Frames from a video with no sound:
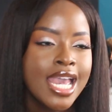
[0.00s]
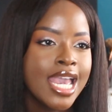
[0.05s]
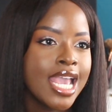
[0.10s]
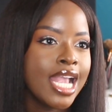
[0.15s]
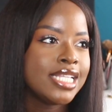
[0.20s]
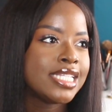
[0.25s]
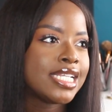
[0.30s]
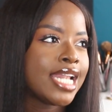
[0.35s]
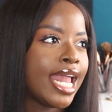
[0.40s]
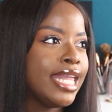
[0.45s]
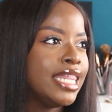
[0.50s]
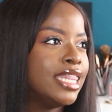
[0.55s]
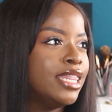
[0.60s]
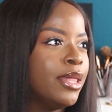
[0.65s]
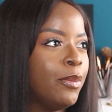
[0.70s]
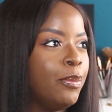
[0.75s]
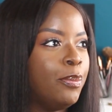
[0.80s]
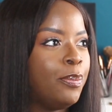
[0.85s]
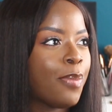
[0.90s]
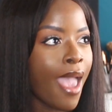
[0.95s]
It's like
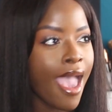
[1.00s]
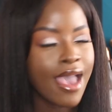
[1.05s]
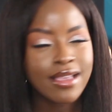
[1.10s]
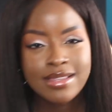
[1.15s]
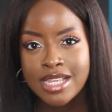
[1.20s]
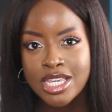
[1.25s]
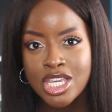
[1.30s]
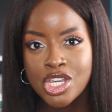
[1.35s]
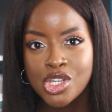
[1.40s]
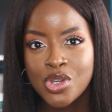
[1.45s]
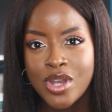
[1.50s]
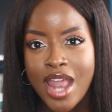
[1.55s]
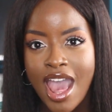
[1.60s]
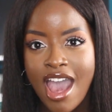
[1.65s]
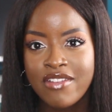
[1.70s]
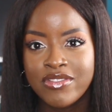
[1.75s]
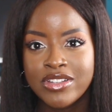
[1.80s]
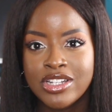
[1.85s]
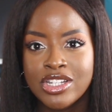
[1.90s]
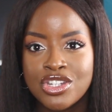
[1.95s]
the best that you could
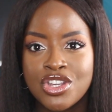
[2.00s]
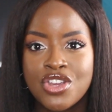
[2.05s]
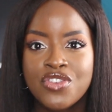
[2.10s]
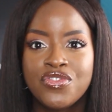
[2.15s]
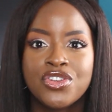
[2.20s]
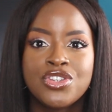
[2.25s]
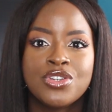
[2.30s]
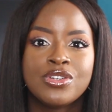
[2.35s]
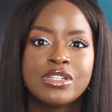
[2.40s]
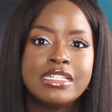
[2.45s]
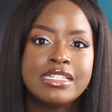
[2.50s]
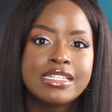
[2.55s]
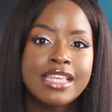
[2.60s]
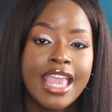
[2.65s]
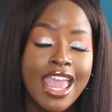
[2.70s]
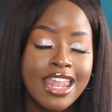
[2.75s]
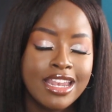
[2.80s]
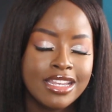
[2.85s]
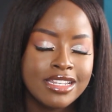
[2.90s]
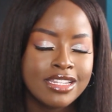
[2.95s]
ever do for your
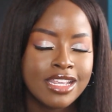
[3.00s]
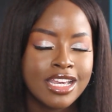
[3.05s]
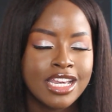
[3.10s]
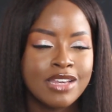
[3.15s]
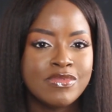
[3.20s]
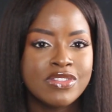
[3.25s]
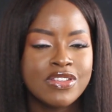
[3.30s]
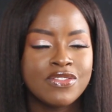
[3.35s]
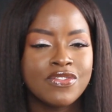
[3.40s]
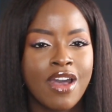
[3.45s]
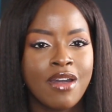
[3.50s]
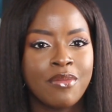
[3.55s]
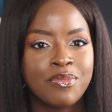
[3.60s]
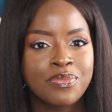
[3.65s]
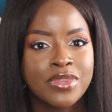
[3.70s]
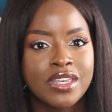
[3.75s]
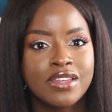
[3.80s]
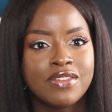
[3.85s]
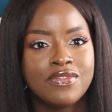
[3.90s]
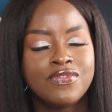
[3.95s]
skin in terms of
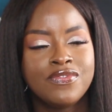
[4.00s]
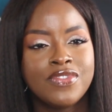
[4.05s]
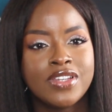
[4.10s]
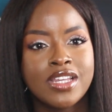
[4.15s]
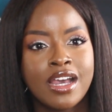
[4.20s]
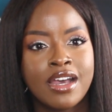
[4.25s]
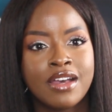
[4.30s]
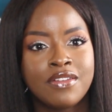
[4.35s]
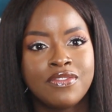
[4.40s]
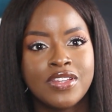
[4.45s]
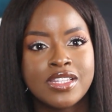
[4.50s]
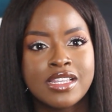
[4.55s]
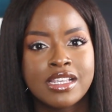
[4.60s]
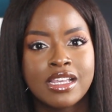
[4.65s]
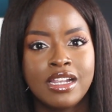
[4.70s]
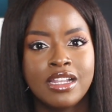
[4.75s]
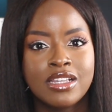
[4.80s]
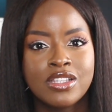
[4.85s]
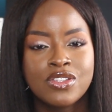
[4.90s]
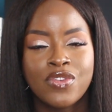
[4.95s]

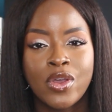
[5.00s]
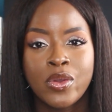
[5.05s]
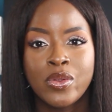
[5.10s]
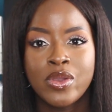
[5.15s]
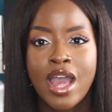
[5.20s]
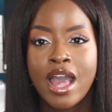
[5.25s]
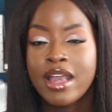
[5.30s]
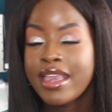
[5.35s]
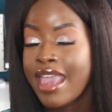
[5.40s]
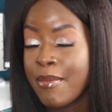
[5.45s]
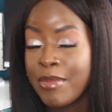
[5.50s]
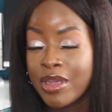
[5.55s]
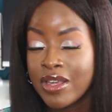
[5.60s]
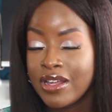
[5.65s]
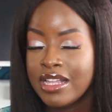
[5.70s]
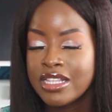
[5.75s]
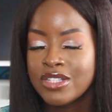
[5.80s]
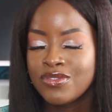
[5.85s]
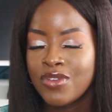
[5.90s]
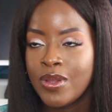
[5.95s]
chemical
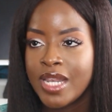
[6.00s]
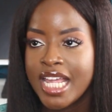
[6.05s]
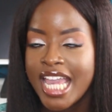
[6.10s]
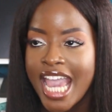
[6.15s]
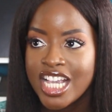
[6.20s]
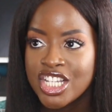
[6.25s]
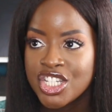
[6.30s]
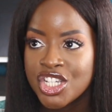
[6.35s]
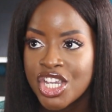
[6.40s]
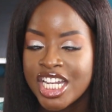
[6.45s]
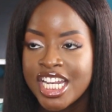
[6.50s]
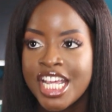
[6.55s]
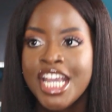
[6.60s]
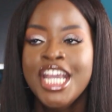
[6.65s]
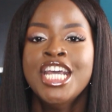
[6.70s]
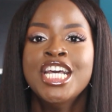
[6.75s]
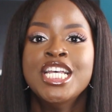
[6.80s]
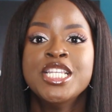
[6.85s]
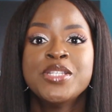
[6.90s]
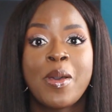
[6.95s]
exfoliation.
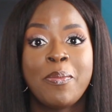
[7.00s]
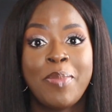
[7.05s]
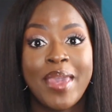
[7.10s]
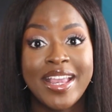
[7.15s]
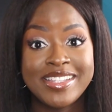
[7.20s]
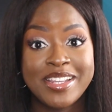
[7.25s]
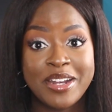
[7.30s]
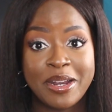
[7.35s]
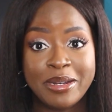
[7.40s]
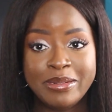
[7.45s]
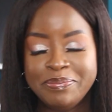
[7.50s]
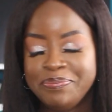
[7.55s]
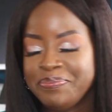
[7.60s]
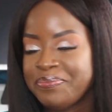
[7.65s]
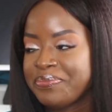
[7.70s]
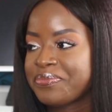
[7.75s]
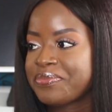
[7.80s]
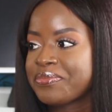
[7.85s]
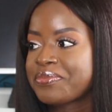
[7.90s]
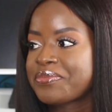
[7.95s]
So I picked it up.
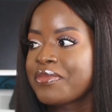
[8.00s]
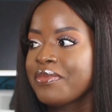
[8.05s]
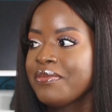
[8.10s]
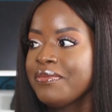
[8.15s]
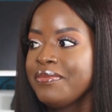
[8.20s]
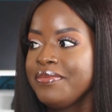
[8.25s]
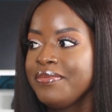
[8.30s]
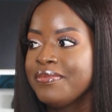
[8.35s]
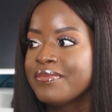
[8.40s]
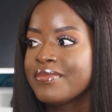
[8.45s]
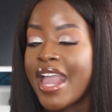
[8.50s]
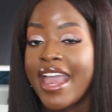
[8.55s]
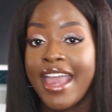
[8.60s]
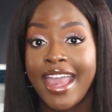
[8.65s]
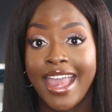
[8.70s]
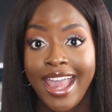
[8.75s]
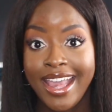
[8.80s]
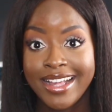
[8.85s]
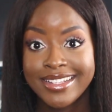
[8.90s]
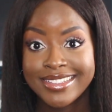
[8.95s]

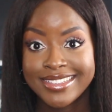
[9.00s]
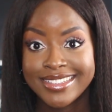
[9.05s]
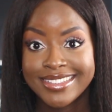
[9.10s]
Here.